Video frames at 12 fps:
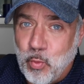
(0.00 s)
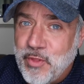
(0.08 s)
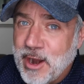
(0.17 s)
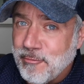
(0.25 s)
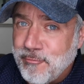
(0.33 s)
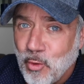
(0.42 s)

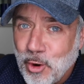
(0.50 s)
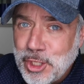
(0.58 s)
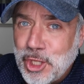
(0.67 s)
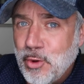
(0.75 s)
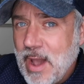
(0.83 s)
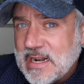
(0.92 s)
there for
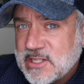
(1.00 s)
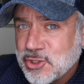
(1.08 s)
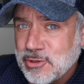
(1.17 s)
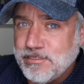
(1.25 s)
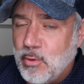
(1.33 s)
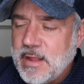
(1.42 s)
you at a
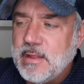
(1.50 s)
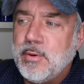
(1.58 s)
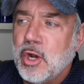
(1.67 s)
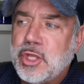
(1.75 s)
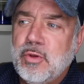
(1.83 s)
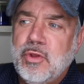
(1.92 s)
certain point in the
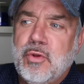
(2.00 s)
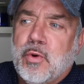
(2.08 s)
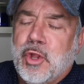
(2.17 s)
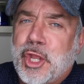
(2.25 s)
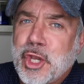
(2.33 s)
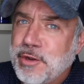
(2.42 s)
book. You
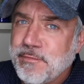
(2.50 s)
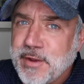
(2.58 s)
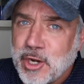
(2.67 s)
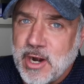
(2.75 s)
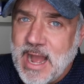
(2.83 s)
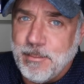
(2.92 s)
really couldn't
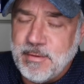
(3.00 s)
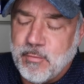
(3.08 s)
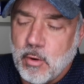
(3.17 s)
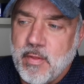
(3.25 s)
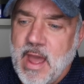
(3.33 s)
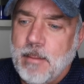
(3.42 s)
figure it out
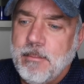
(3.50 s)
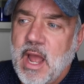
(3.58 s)
before then.